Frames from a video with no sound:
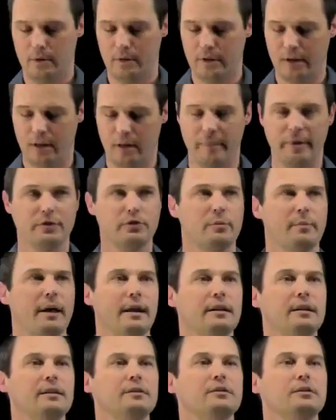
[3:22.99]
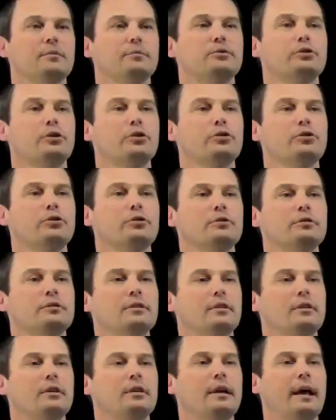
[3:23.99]
The elemental magnesium turns
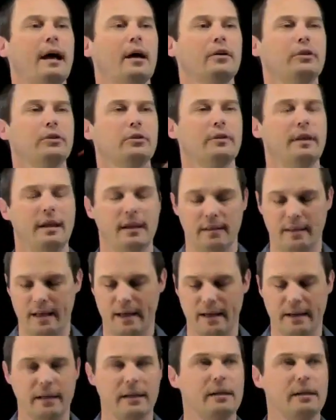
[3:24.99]
the alkyl halide